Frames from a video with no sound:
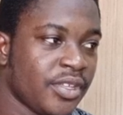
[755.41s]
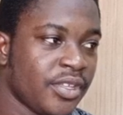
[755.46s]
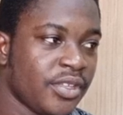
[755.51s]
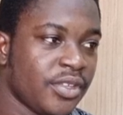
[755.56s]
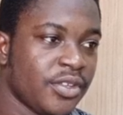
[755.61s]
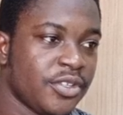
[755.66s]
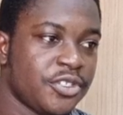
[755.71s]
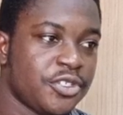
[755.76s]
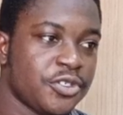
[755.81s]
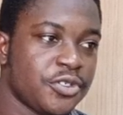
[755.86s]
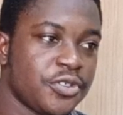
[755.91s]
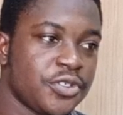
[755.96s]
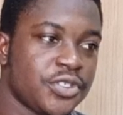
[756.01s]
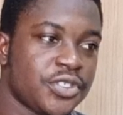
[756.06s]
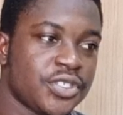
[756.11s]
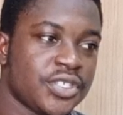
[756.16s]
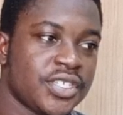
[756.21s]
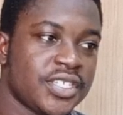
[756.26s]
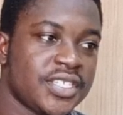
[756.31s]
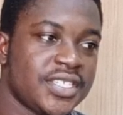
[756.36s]
choose
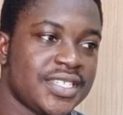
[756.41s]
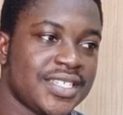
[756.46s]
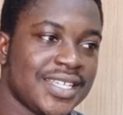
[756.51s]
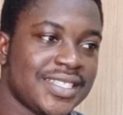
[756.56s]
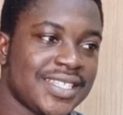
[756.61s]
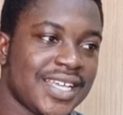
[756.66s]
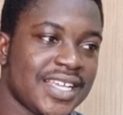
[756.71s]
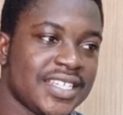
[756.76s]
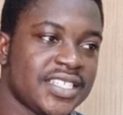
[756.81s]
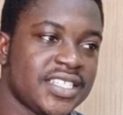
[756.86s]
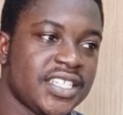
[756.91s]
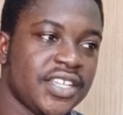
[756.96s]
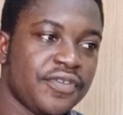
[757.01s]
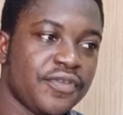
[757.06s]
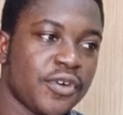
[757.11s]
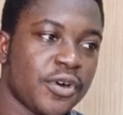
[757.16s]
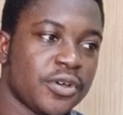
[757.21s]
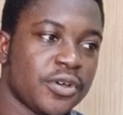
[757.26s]
set as default.